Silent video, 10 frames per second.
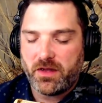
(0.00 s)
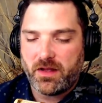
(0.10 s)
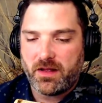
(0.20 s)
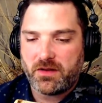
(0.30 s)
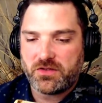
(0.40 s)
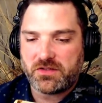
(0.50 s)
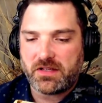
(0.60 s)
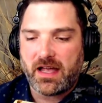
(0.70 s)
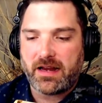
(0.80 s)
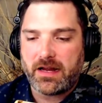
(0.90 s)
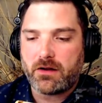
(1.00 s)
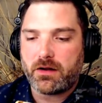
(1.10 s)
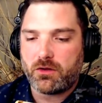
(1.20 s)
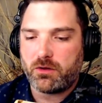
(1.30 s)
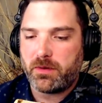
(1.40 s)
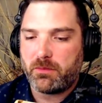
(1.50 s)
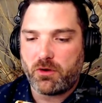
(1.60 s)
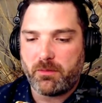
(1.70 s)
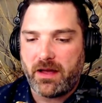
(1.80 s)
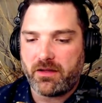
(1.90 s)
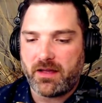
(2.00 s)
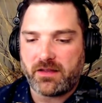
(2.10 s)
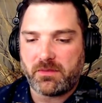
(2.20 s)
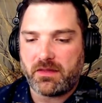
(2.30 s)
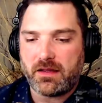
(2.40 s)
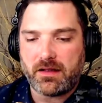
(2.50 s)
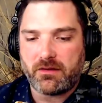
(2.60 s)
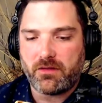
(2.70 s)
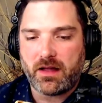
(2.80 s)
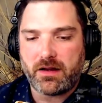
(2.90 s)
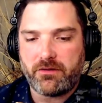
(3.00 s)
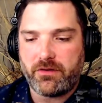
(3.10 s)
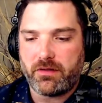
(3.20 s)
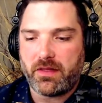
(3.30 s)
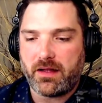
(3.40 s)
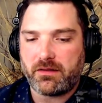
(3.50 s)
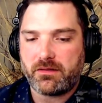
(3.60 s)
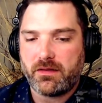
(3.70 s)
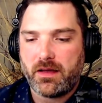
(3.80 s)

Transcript: just kind of hearing a little bit more about you has me thinking a lot of different things.